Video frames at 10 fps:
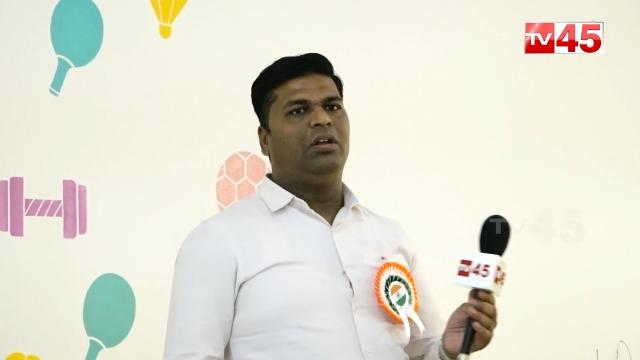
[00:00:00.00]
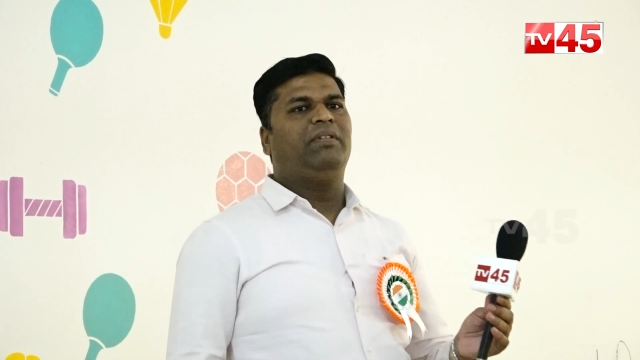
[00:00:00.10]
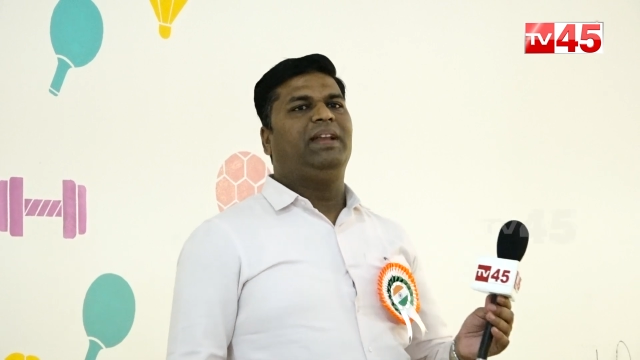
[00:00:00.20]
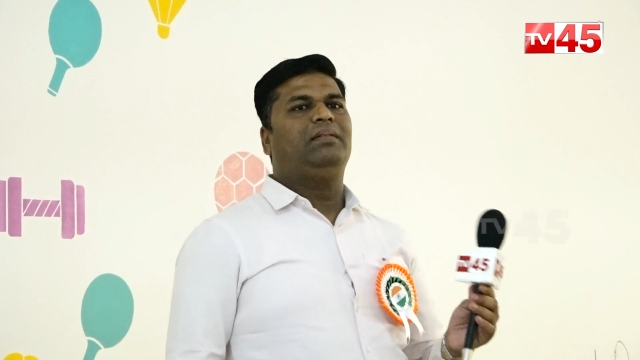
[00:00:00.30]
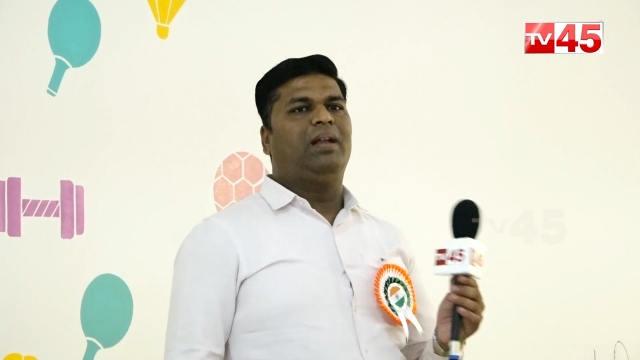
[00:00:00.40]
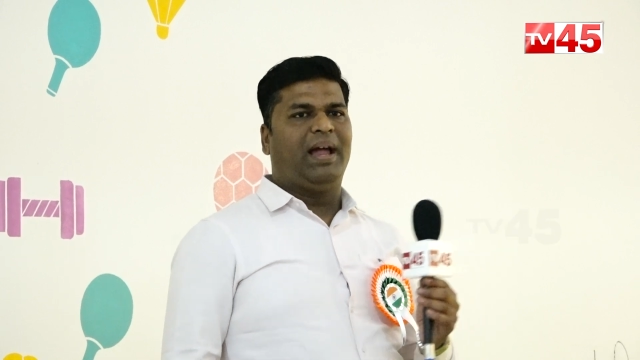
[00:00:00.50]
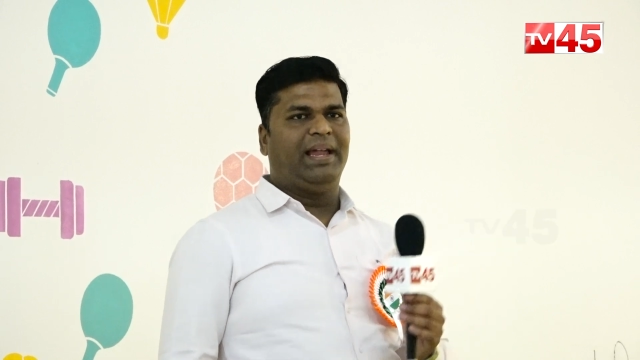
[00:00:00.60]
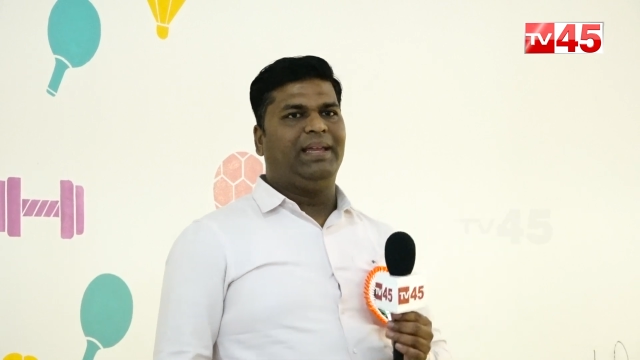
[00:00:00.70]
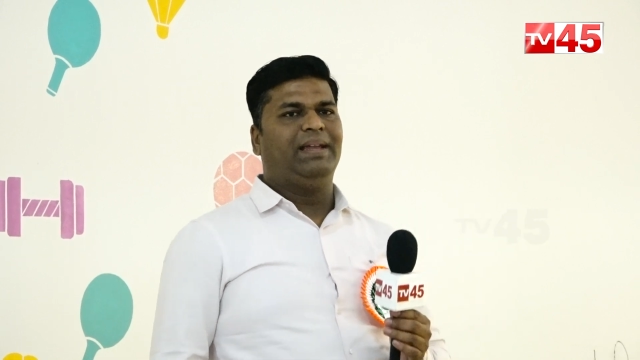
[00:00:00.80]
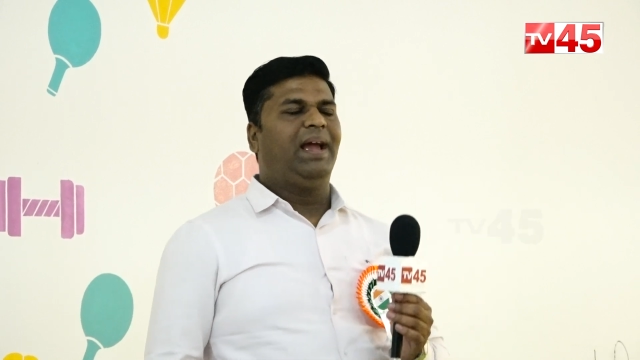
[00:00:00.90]
all when
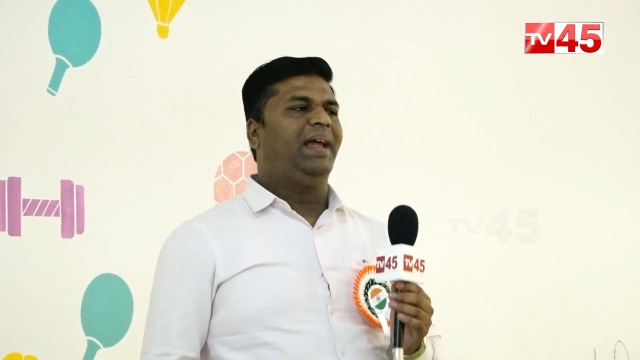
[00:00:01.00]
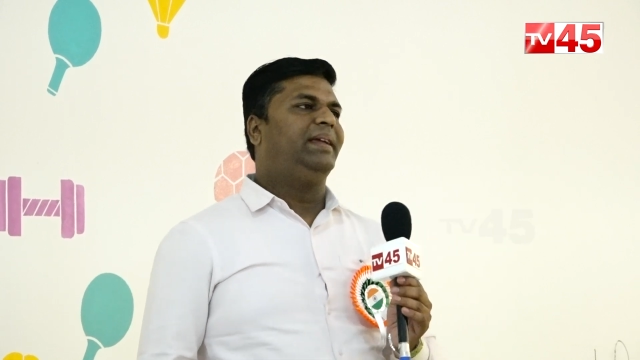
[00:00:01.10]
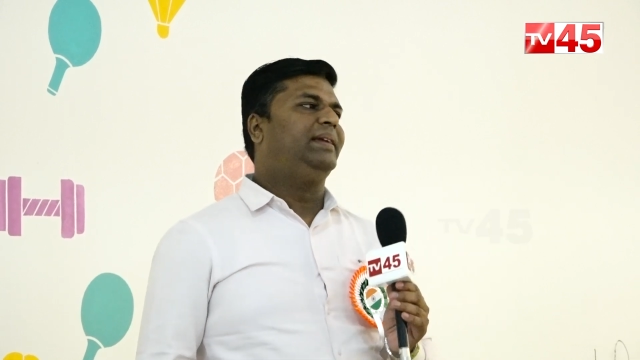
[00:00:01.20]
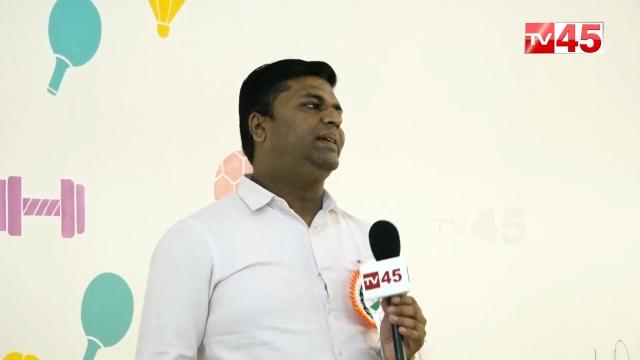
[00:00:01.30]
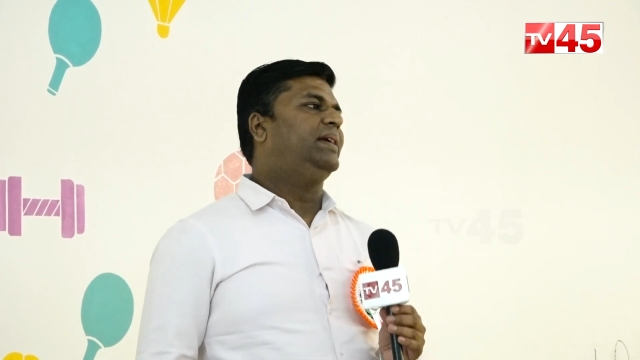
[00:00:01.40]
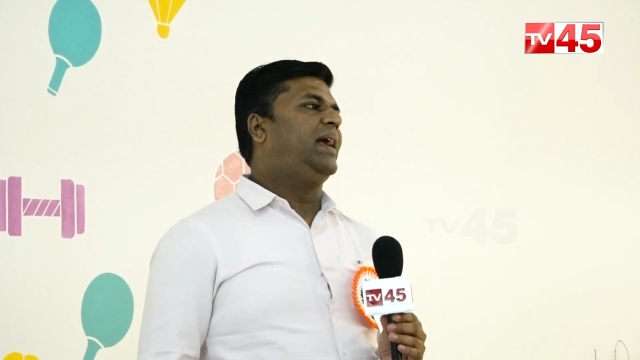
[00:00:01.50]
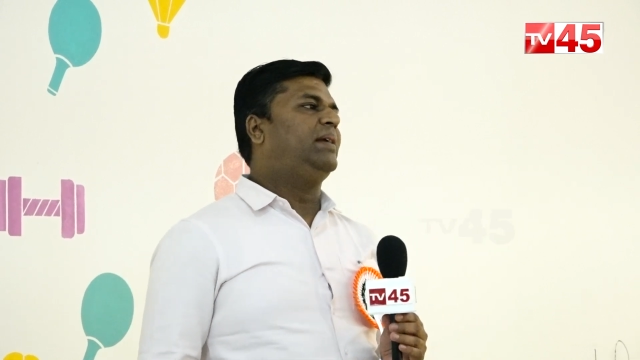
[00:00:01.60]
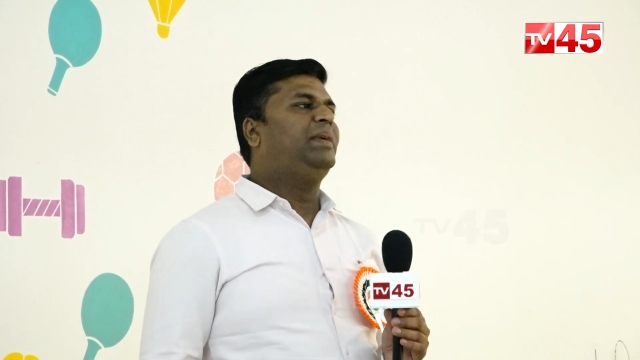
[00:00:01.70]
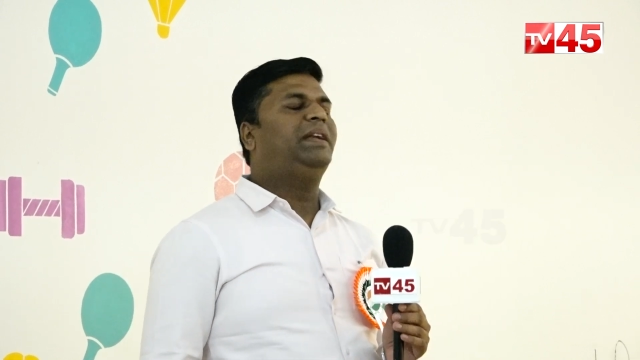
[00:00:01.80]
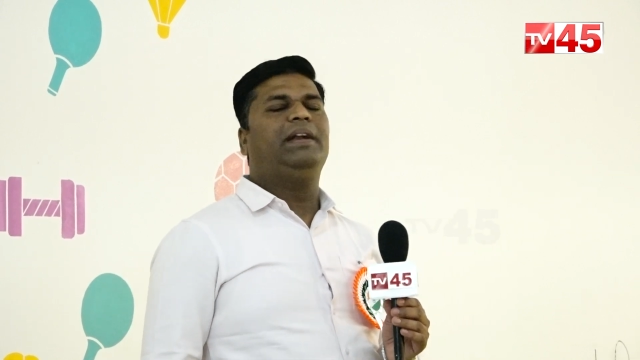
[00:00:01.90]
I
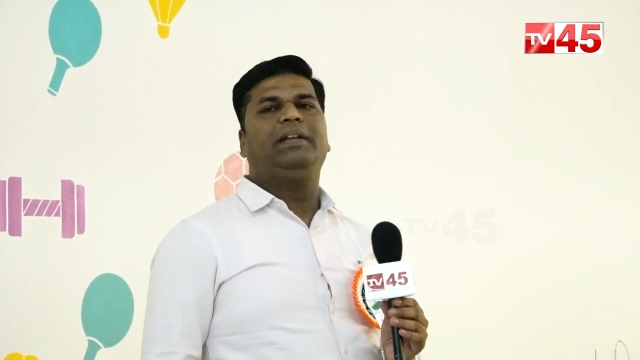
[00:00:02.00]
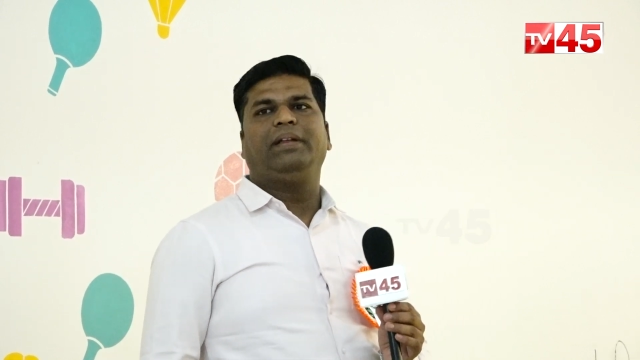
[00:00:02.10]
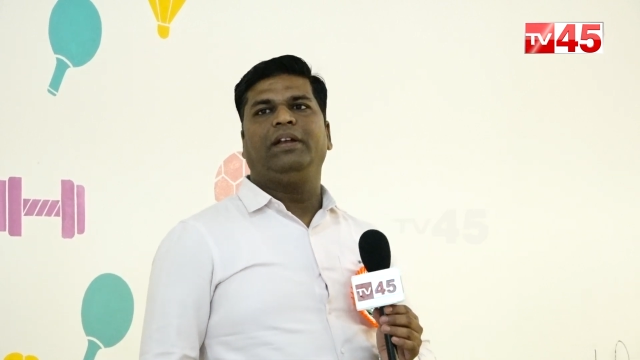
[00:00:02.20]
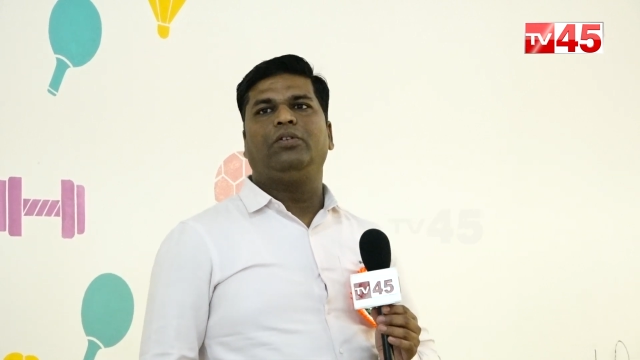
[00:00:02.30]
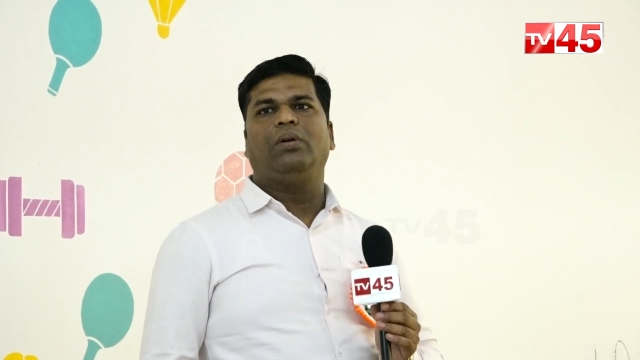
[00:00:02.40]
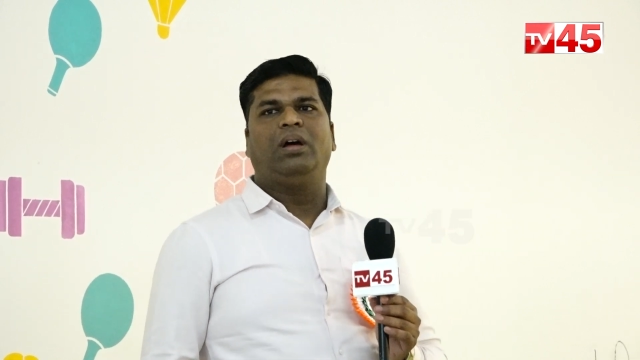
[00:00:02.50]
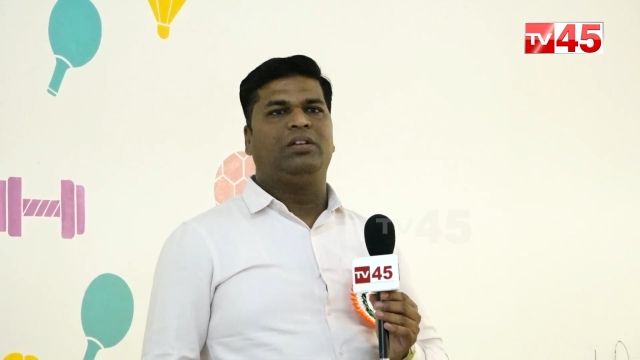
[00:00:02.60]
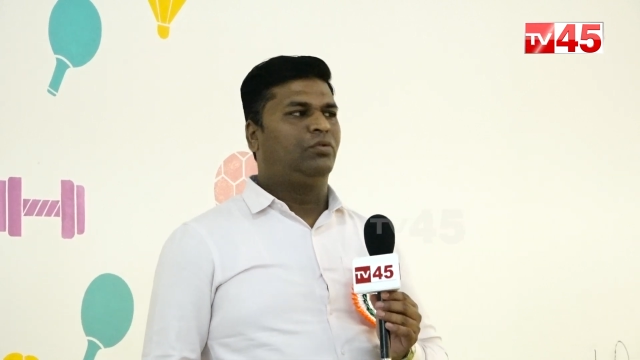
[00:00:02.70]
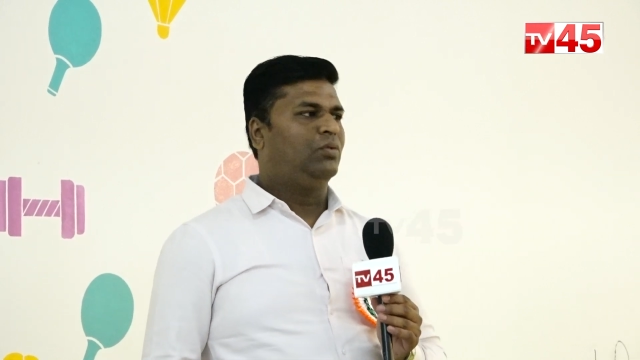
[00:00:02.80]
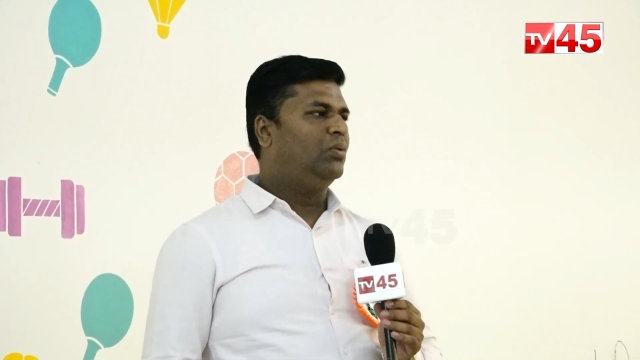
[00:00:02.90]
admitted into her
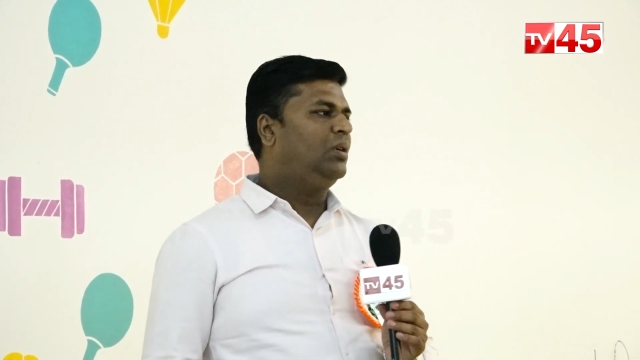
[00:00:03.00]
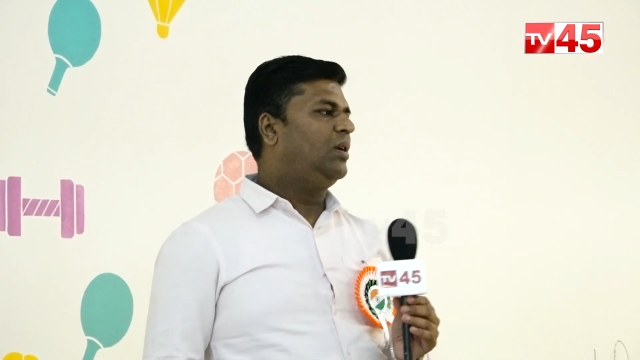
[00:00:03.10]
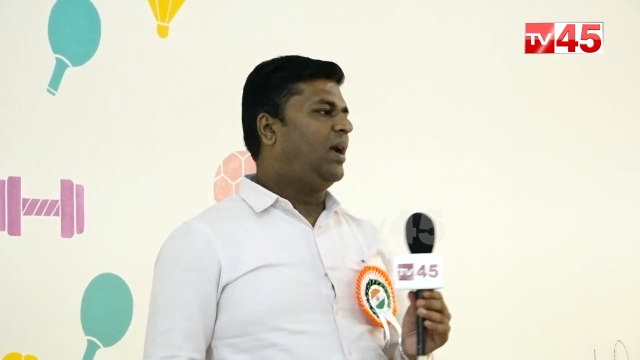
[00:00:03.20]
school,